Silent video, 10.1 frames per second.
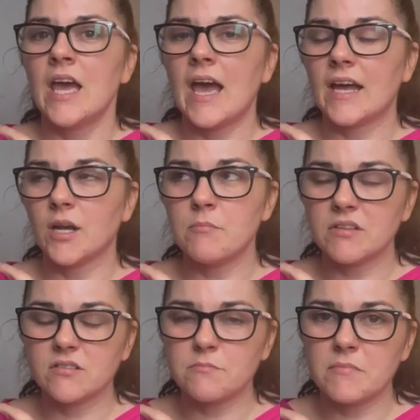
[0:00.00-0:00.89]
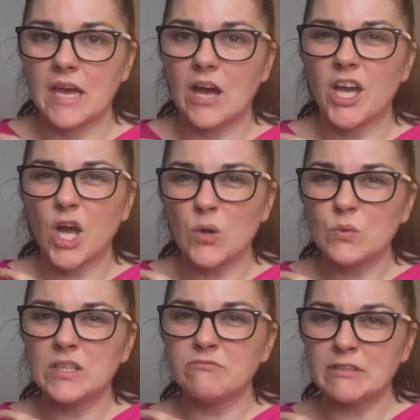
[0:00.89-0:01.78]
And I must admit, I
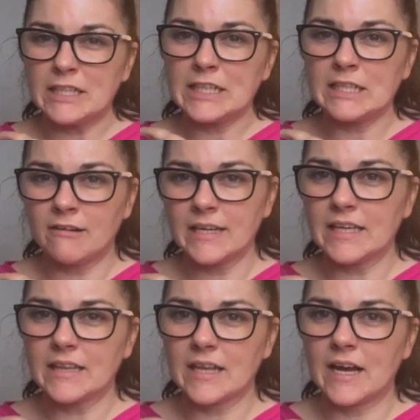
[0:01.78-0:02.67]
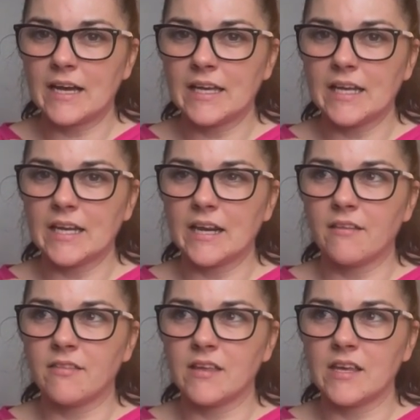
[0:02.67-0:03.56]
only really like that in
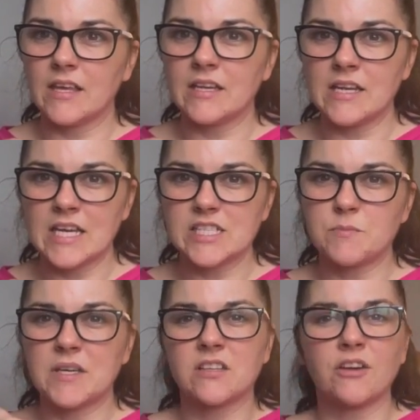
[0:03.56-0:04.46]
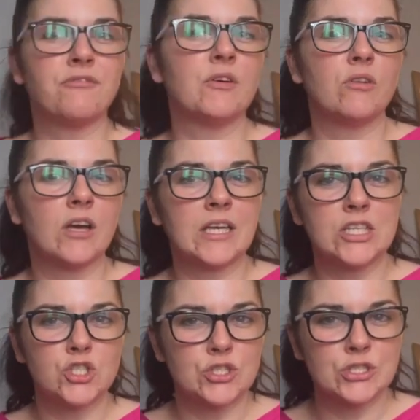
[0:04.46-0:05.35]
the knit because I feel like
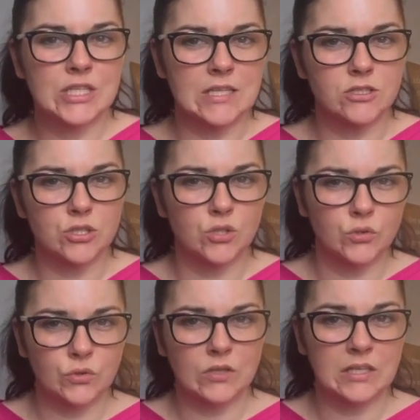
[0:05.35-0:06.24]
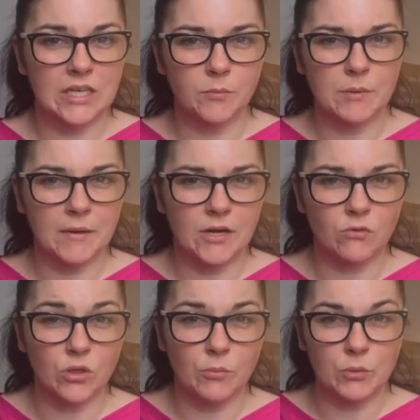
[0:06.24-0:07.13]
it just sits and looks a little bit better
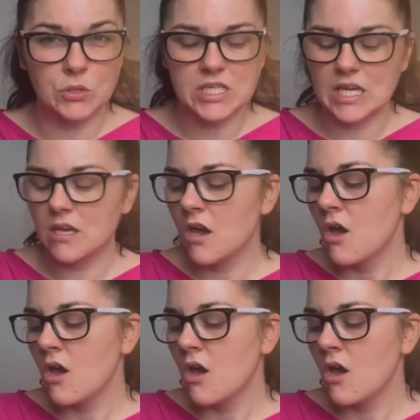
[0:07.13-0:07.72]
on the body.